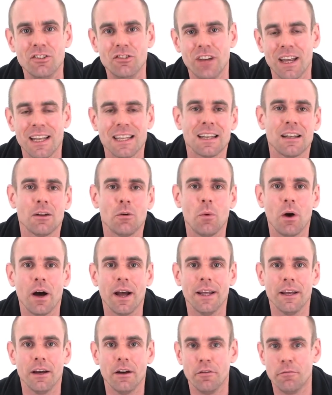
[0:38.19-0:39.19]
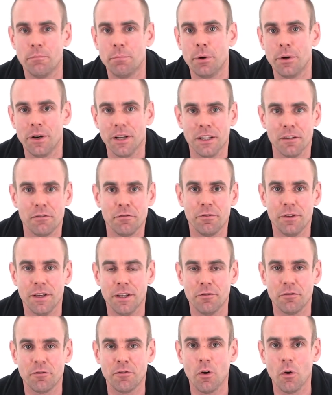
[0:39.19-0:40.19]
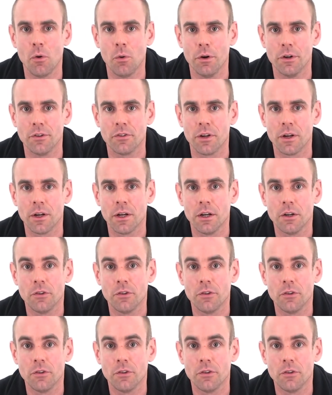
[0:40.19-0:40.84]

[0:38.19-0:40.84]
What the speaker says: gentler way of putting your feet forward.